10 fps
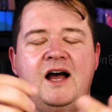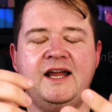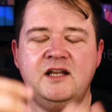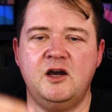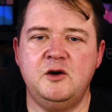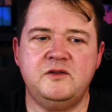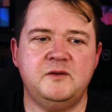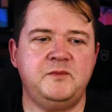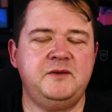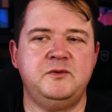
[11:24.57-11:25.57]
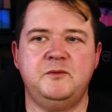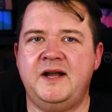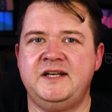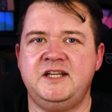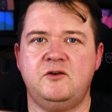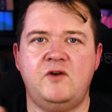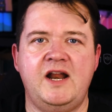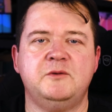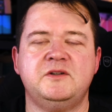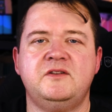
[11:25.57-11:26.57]
I know that people bandy
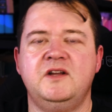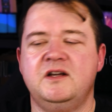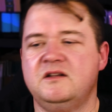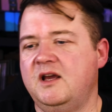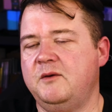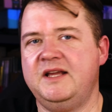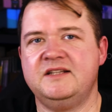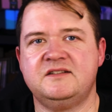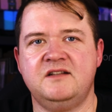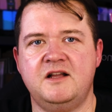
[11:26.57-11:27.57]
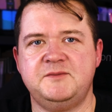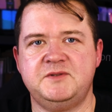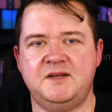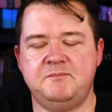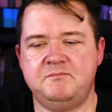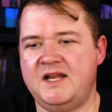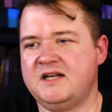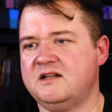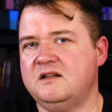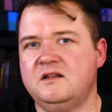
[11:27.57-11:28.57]
around that, it's 90%
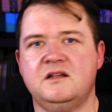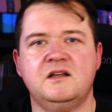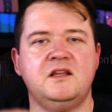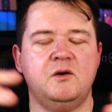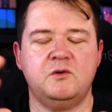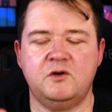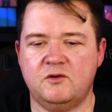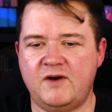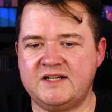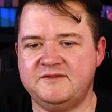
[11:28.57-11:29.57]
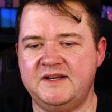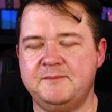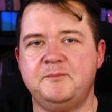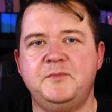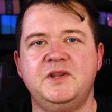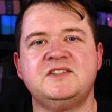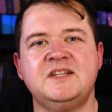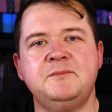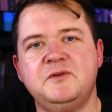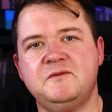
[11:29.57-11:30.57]
mental, all the rest of it. But the
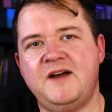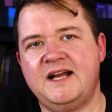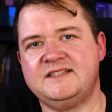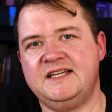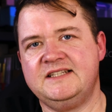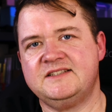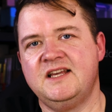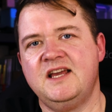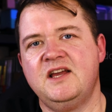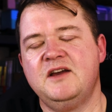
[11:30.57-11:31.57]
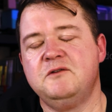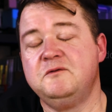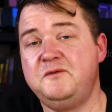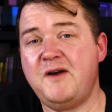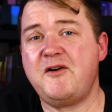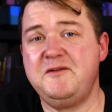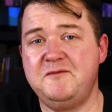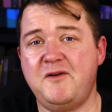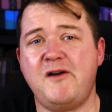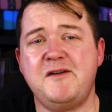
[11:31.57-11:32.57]
simple fact is, very,
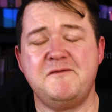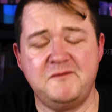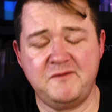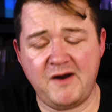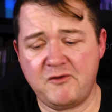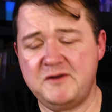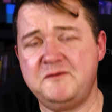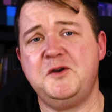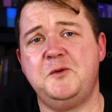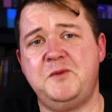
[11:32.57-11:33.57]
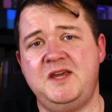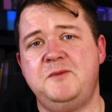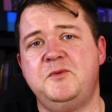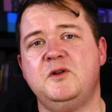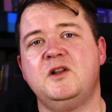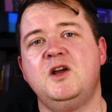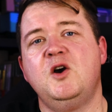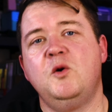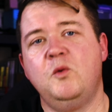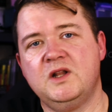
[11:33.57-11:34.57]
very, very few people
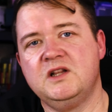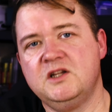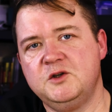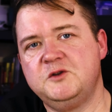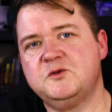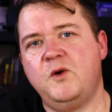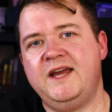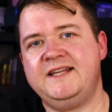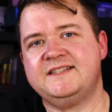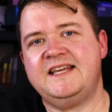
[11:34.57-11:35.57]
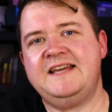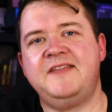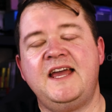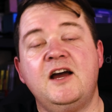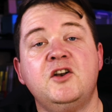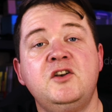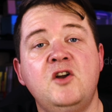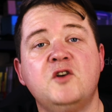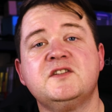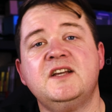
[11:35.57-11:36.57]
will lose weight if they are
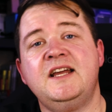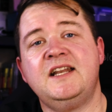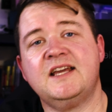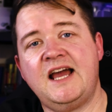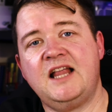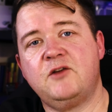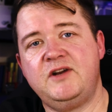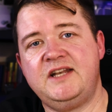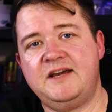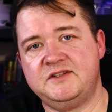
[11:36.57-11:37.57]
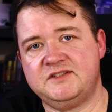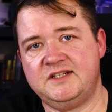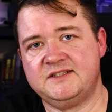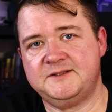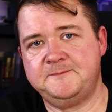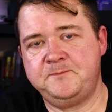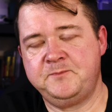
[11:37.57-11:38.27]
not in a calorie deficit.